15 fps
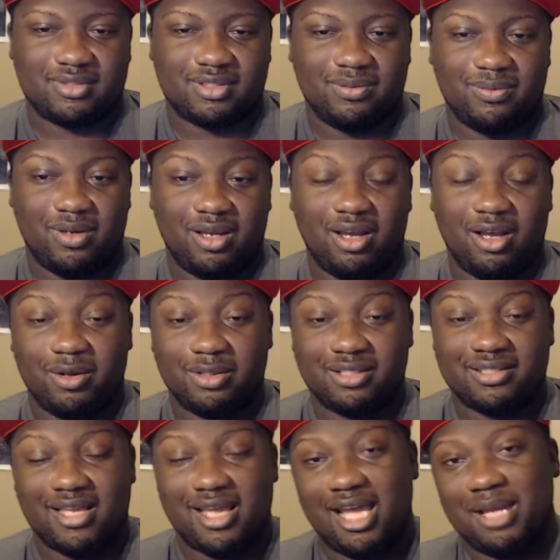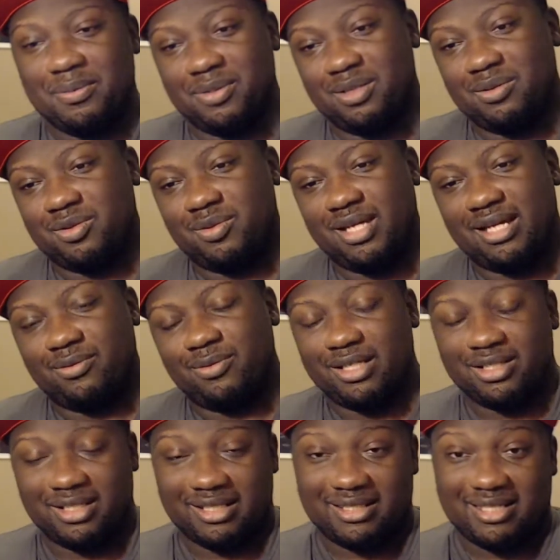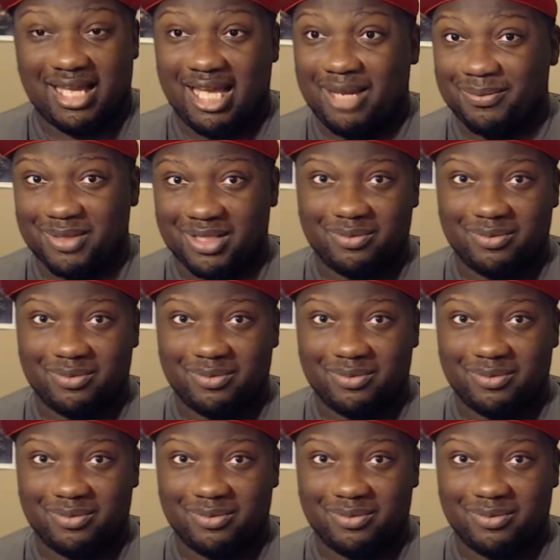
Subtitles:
Oh, and time limit. So we actually got a time limit.